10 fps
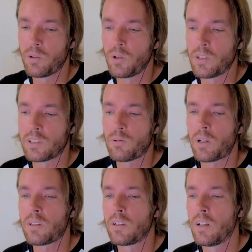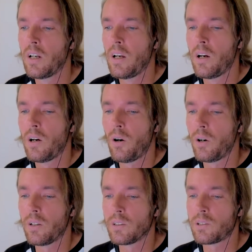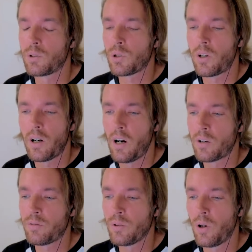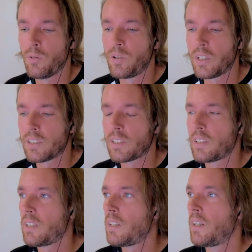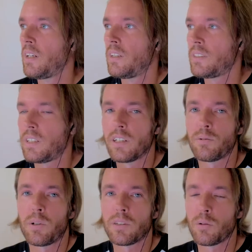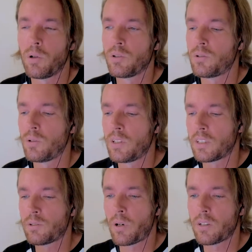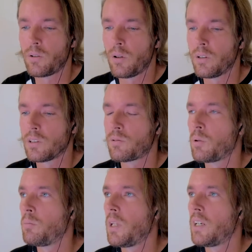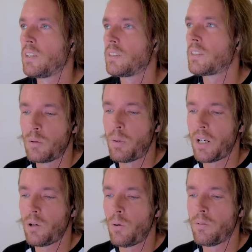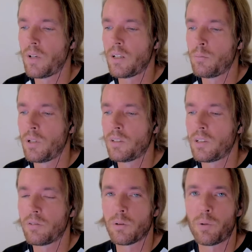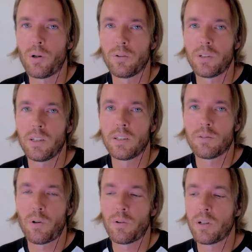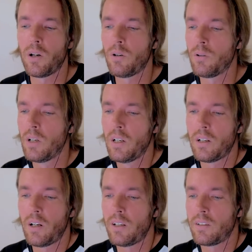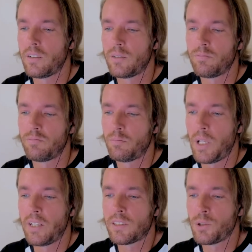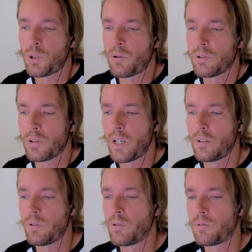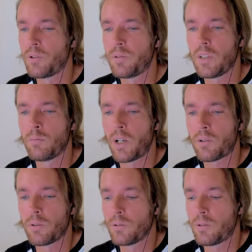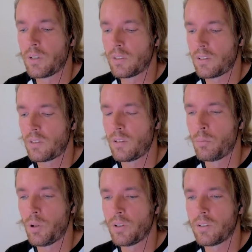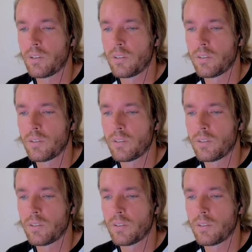if you eat extracted oils, which are harmful, obviously, seeing as we're not supposed to eat extracted oils from plants, the bioavailability of the protein is very low, and plants in general don't have over 15 micronutrients. No point.